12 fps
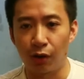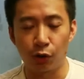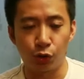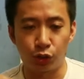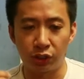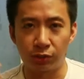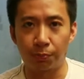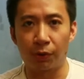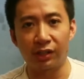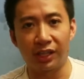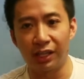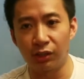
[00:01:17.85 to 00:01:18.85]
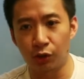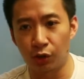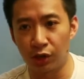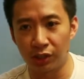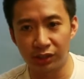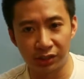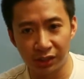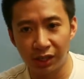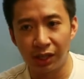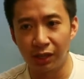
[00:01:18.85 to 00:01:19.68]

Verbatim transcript: although she's parked indoors